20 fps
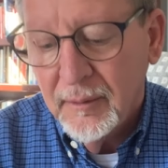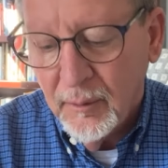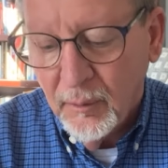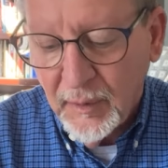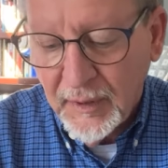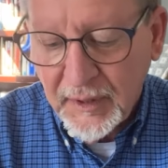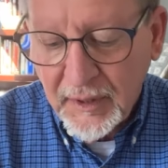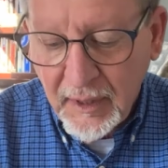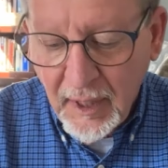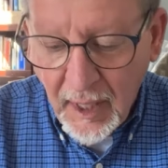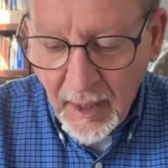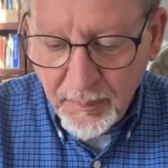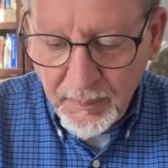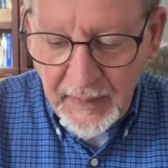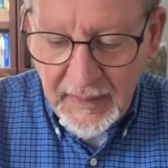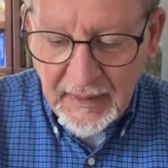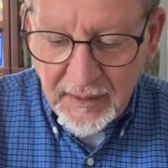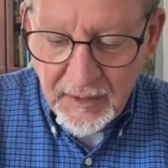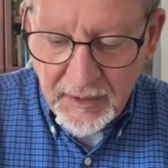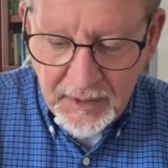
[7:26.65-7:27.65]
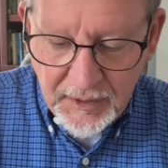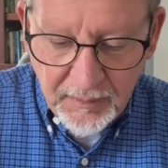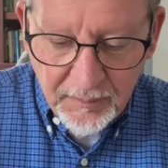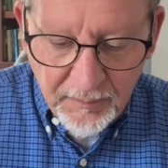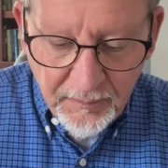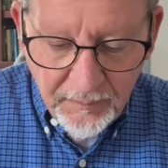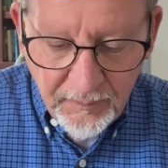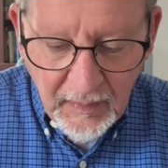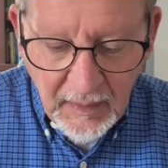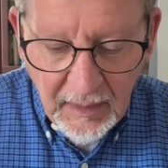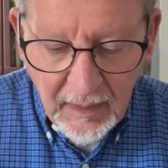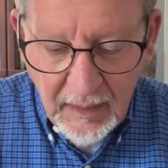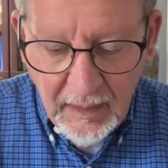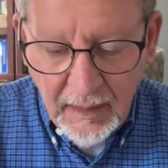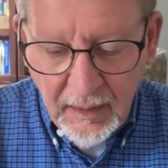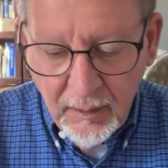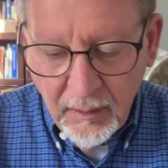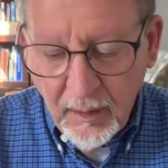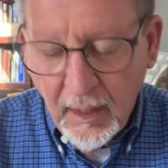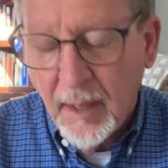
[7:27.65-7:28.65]
with copies,
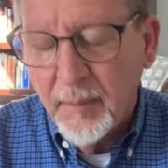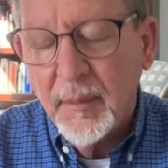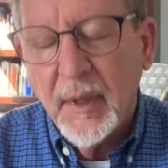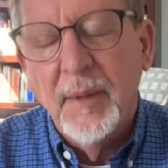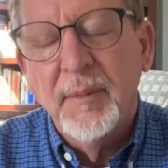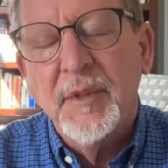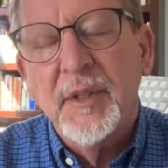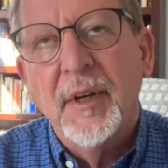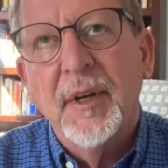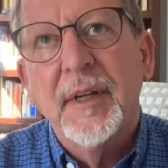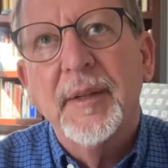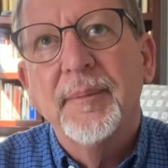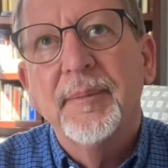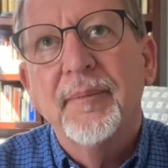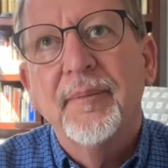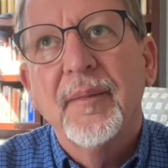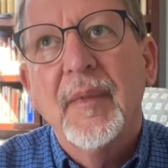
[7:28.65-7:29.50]
uh, I'm, I'm sorry,